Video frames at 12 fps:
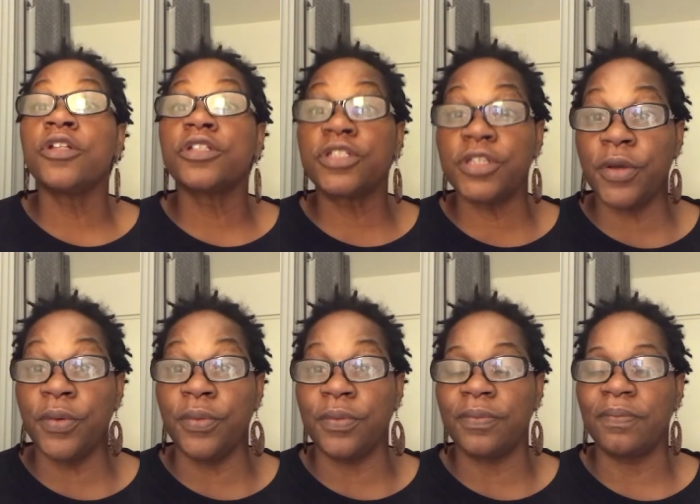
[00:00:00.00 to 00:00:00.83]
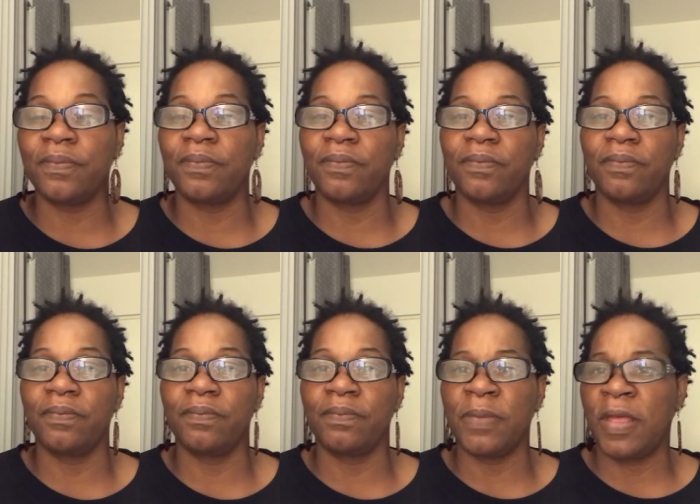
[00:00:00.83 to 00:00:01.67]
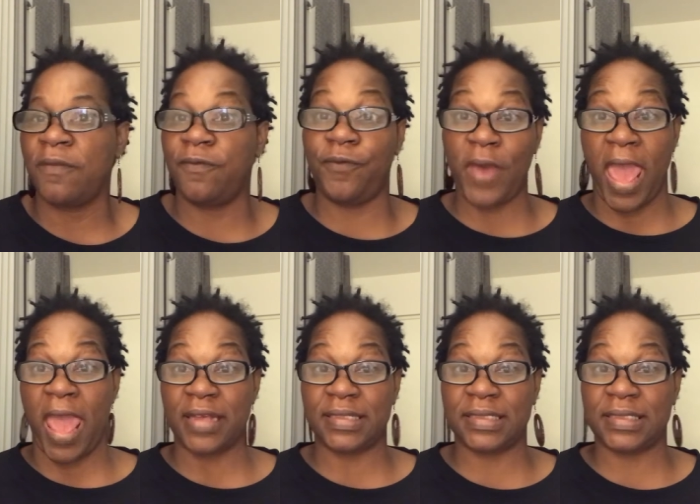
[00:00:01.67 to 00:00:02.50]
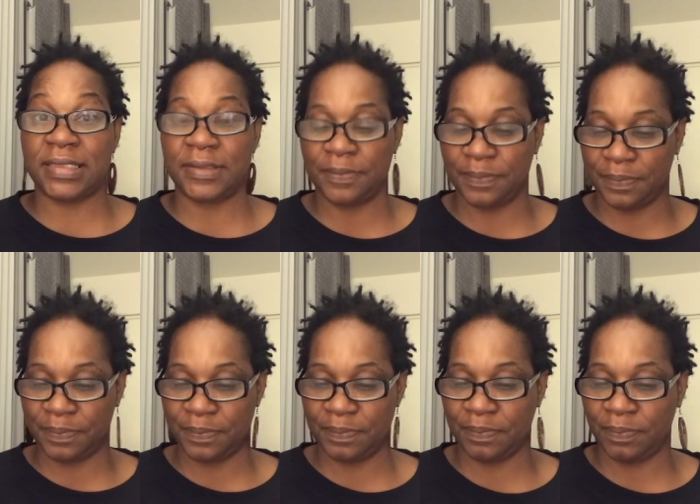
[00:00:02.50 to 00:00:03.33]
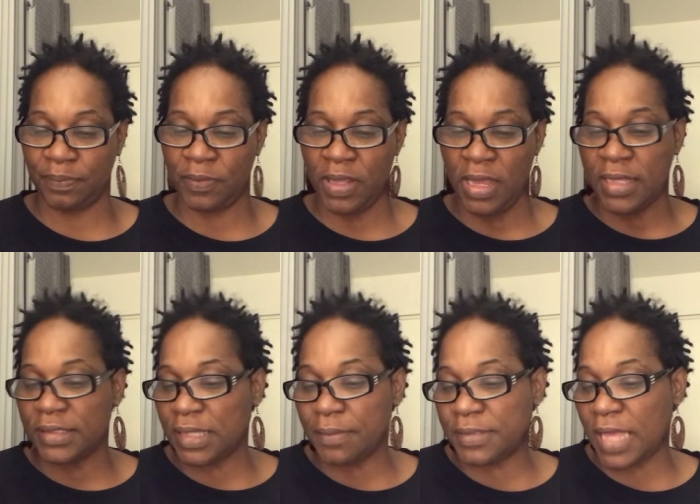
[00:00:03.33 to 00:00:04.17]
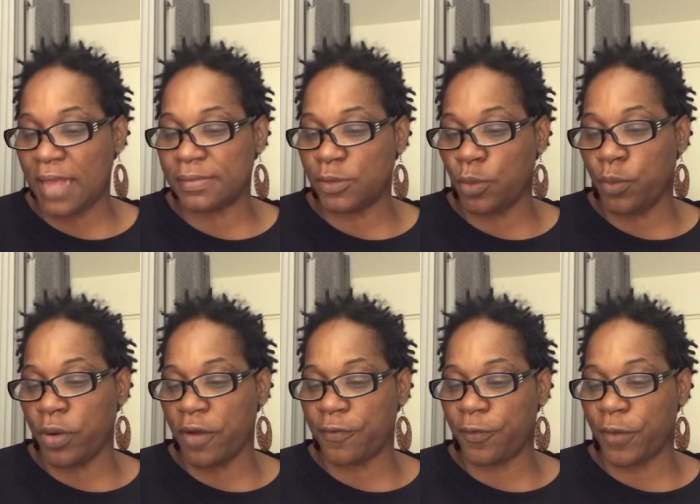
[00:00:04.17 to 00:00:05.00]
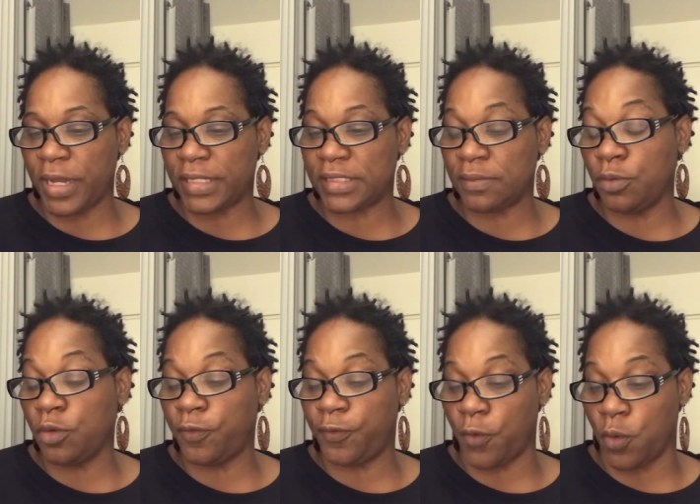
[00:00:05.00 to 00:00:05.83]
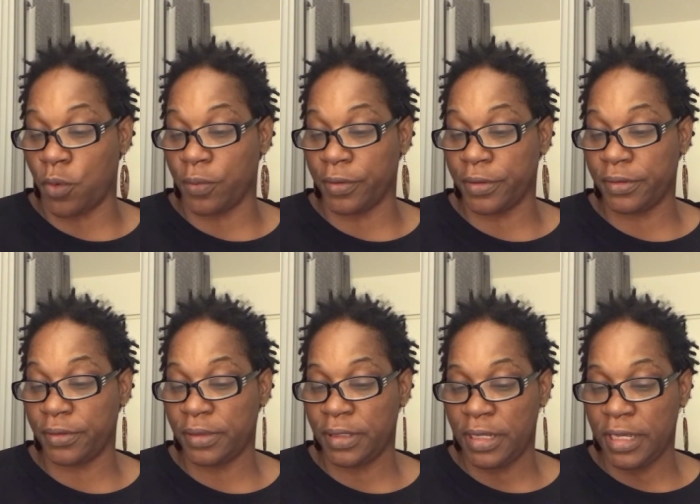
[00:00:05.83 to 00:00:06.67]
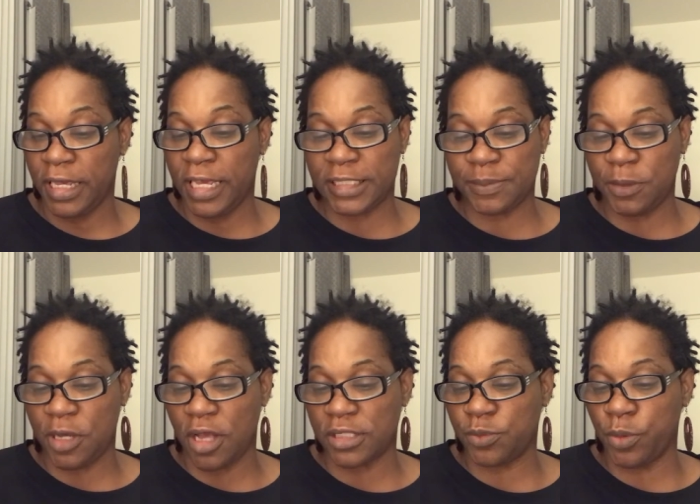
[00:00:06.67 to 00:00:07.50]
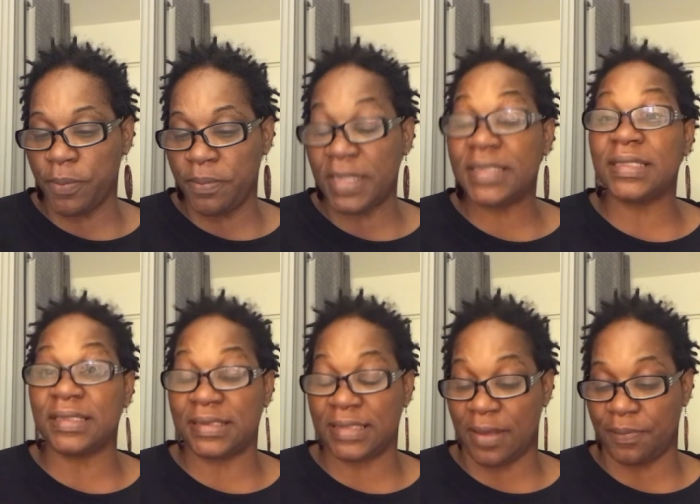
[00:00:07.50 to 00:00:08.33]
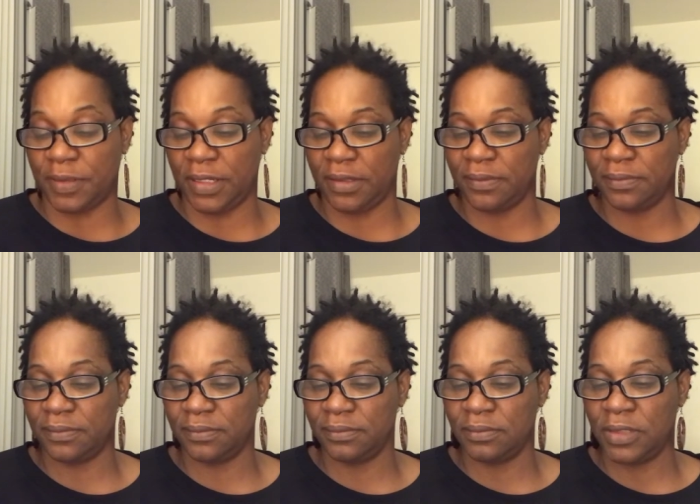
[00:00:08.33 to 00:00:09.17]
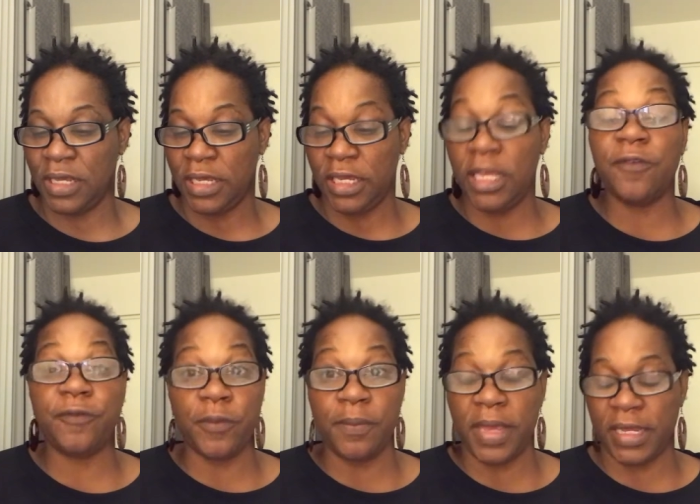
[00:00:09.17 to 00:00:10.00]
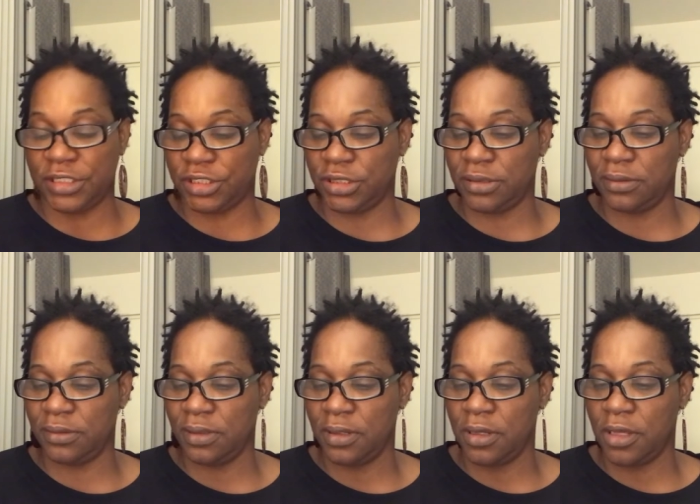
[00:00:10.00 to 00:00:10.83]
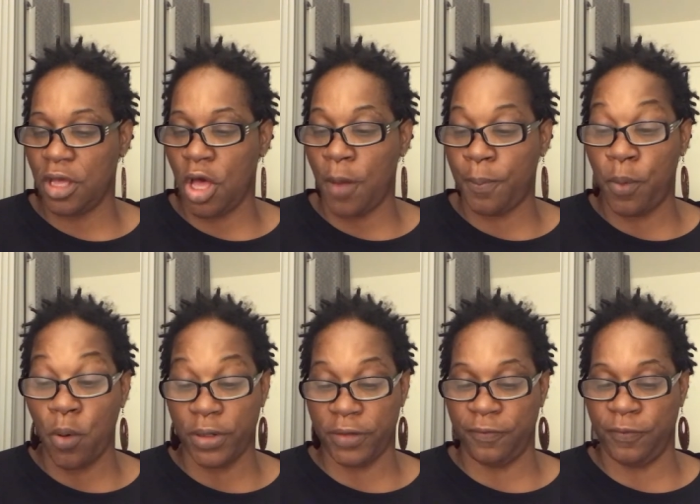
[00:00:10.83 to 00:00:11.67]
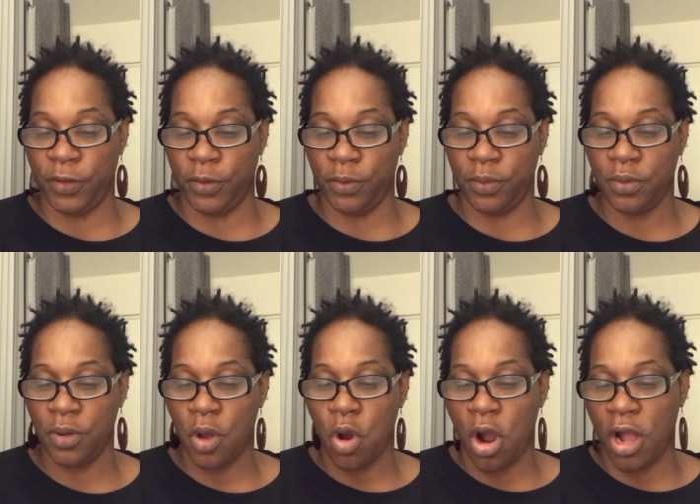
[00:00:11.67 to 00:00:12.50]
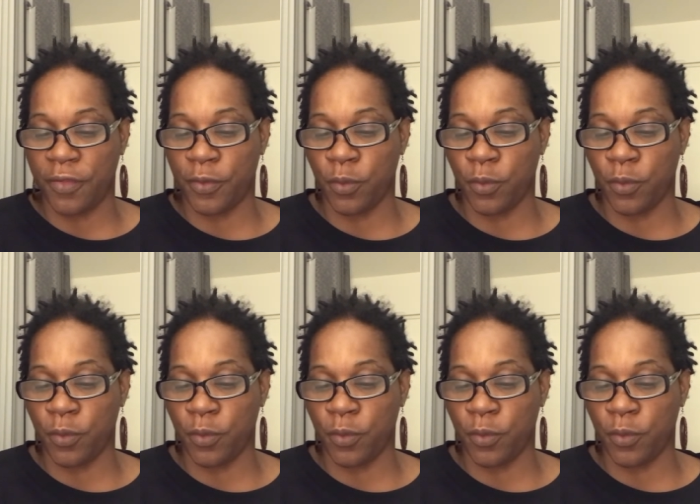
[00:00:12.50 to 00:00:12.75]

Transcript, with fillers: Two, facts. Sometimes when we're afraid to move forward, it's because we're missing something information, a point of view, are